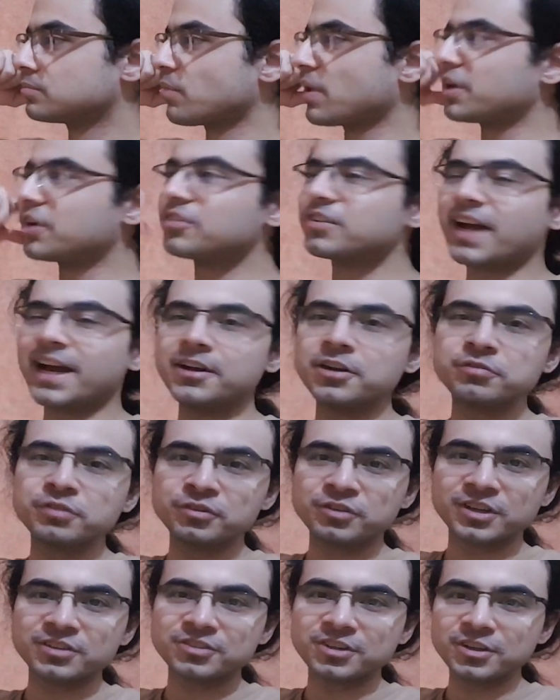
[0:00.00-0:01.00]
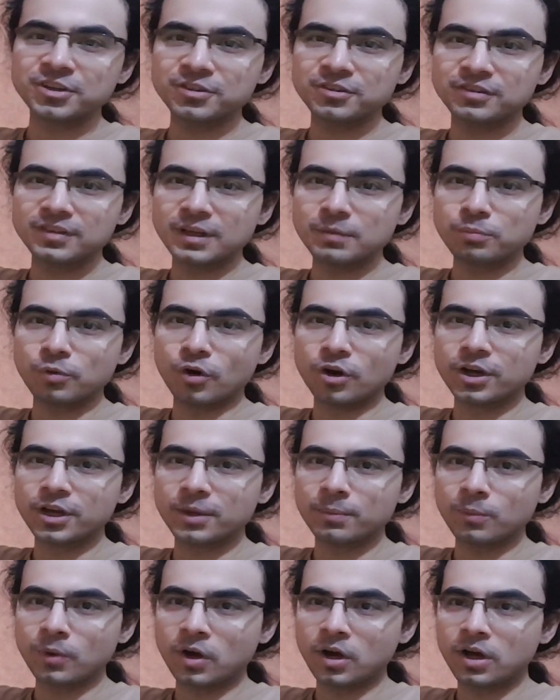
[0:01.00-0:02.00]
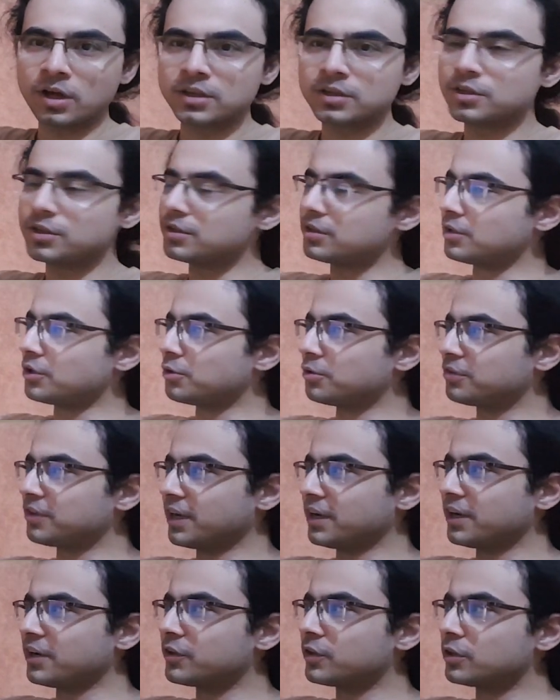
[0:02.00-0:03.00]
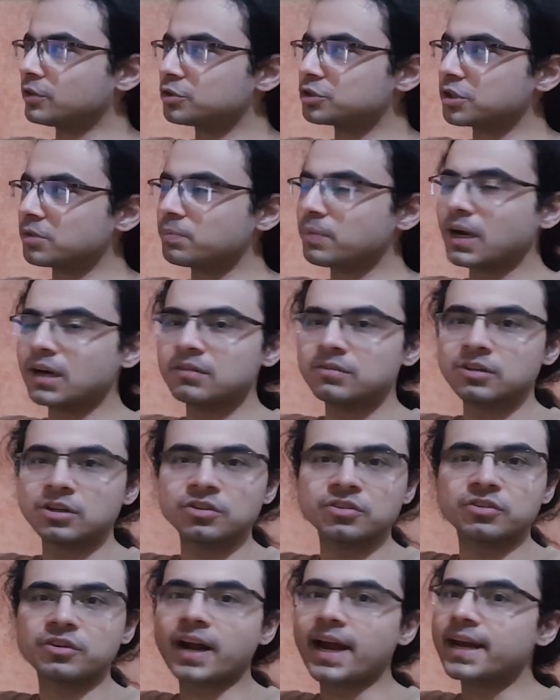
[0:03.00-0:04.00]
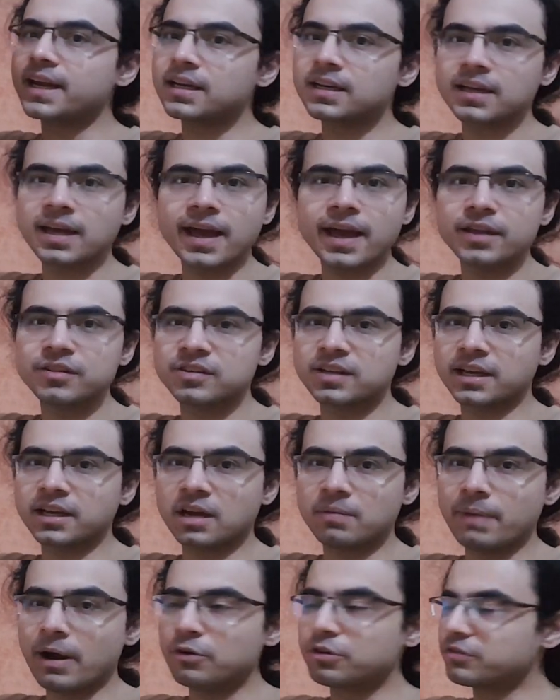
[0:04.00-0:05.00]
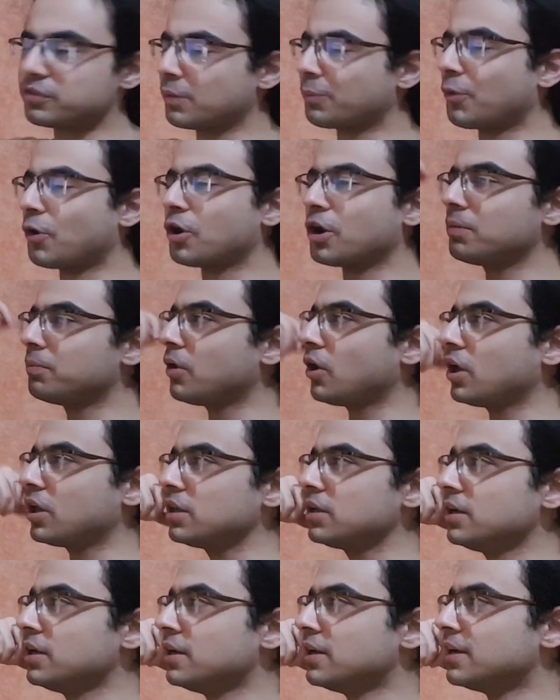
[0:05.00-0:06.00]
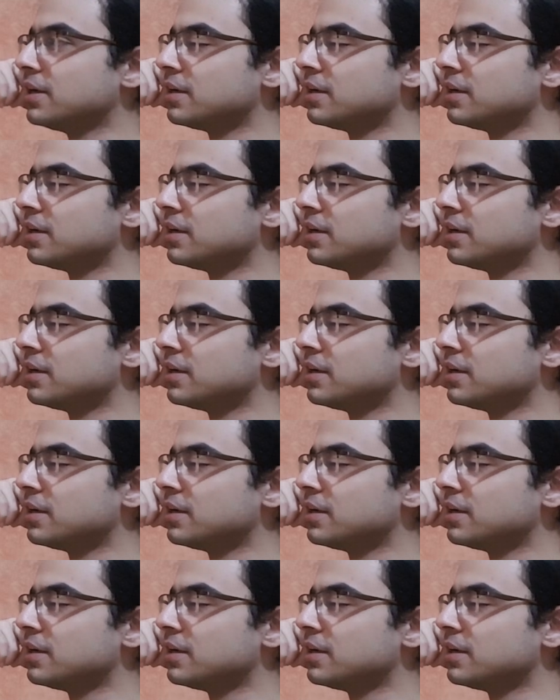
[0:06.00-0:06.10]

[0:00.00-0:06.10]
But it's kind of interesting to see Pokemon using their illusion powers right as they come out of the Pokeball